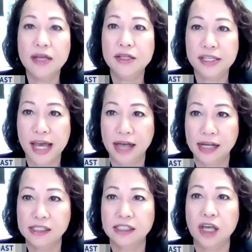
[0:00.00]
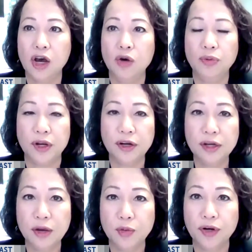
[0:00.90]
Yes, so we're
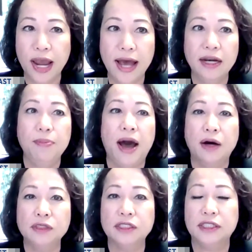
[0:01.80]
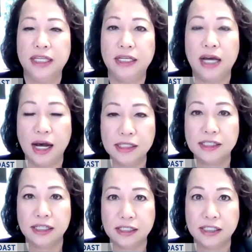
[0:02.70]
we're at about the uh,
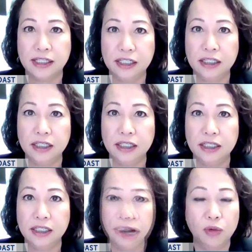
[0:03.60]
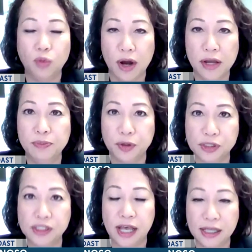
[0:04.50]
sixty-one
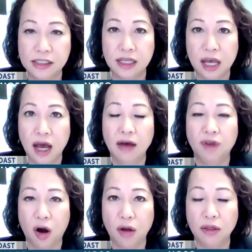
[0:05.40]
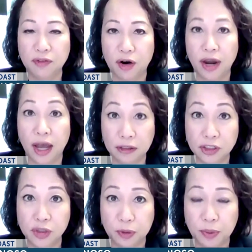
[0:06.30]
percent of all of our
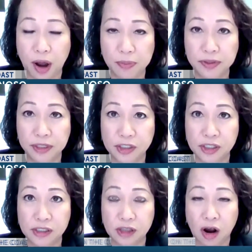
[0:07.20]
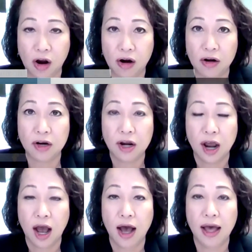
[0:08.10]
eligible populations are
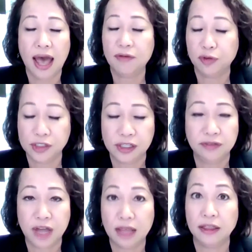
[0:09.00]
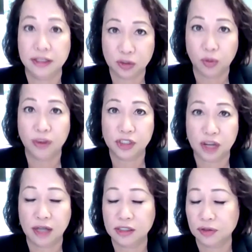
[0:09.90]
uh, have received at least one
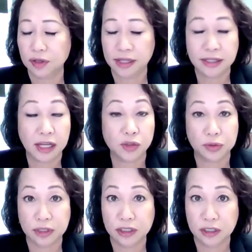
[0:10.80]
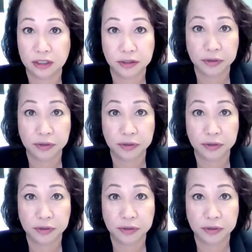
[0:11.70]
shot. So that that's really good